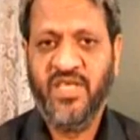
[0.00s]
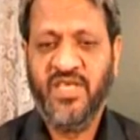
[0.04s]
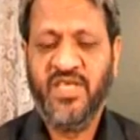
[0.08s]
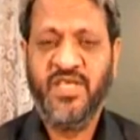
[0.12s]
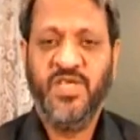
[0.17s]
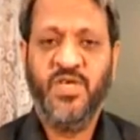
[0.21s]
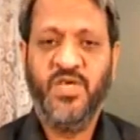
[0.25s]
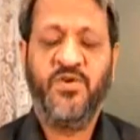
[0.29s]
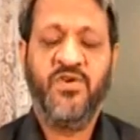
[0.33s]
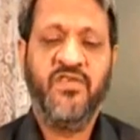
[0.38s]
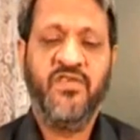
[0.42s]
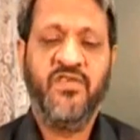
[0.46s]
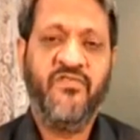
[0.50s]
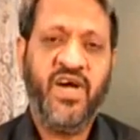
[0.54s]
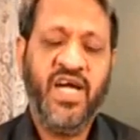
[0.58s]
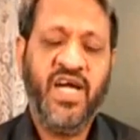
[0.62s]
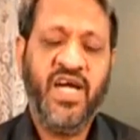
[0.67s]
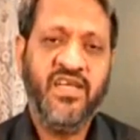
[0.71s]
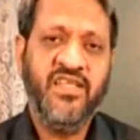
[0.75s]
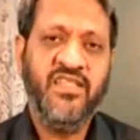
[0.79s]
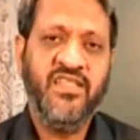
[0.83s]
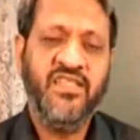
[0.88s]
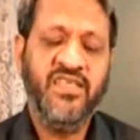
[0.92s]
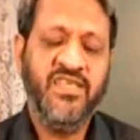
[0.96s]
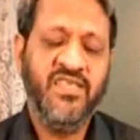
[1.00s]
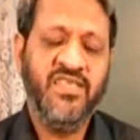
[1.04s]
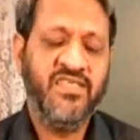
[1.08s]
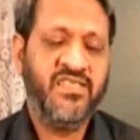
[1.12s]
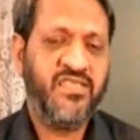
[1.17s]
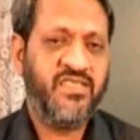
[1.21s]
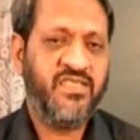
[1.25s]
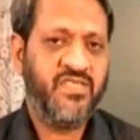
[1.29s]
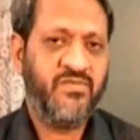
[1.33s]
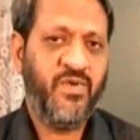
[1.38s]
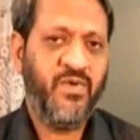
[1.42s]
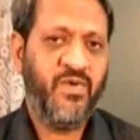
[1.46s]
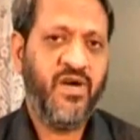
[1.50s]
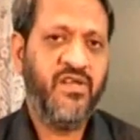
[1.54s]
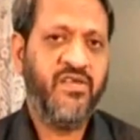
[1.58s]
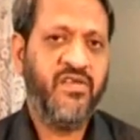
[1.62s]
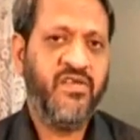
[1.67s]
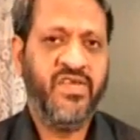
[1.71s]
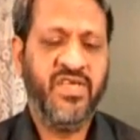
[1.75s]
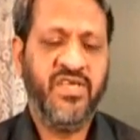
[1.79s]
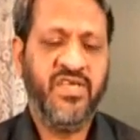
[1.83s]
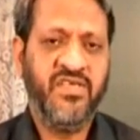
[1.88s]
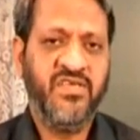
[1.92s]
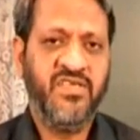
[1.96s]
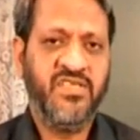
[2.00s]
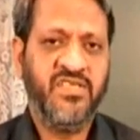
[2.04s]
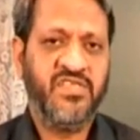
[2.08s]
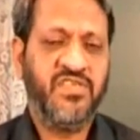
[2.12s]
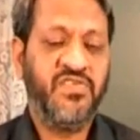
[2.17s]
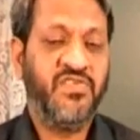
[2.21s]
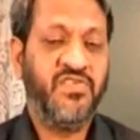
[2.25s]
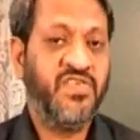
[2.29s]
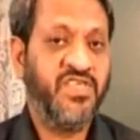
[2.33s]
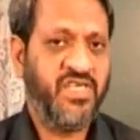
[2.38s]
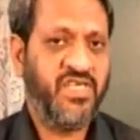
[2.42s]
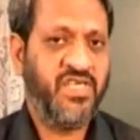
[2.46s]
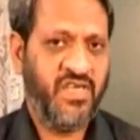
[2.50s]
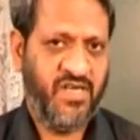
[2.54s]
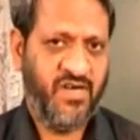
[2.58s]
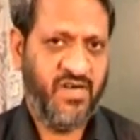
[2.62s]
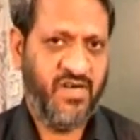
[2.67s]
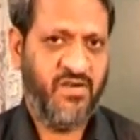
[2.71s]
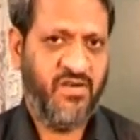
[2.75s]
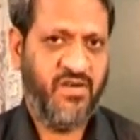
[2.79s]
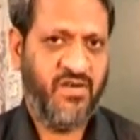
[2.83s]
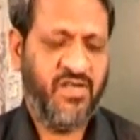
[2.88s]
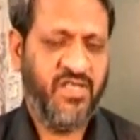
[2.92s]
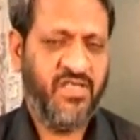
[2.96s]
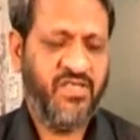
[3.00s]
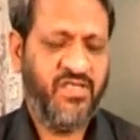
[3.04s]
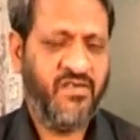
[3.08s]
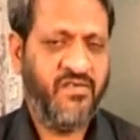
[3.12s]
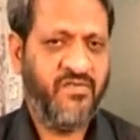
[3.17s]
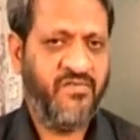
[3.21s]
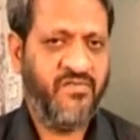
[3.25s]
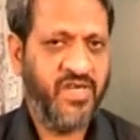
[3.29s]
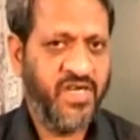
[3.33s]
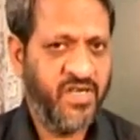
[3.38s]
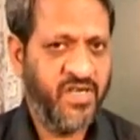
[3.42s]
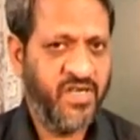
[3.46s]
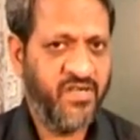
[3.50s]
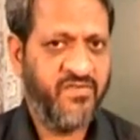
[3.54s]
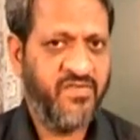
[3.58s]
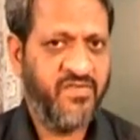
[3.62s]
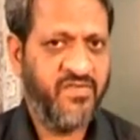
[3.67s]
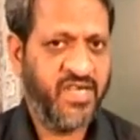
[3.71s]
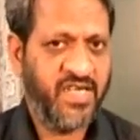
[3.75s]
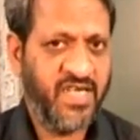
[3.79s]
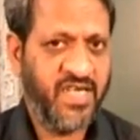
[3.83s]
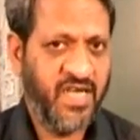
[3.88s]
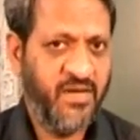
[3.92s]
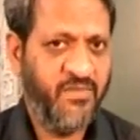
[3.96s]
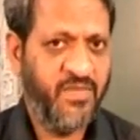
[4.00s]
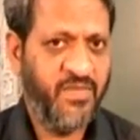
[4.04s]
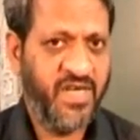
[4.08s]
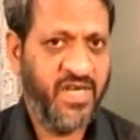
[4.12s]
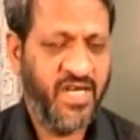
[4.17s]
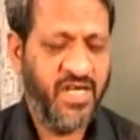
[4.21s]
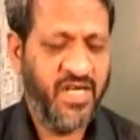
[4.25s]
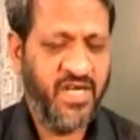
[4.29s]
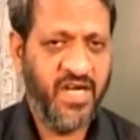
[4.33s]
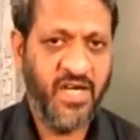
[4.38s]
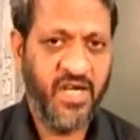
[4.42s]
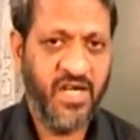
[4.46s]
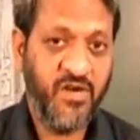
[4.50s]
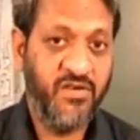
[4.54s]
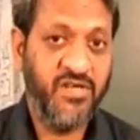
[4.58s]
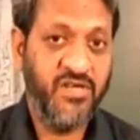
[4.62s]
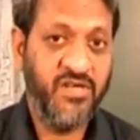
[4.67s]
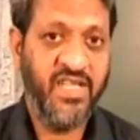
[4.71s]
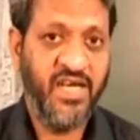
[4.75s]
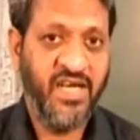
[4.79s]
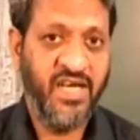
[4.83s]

you can find these small figures written on the front of the camera around the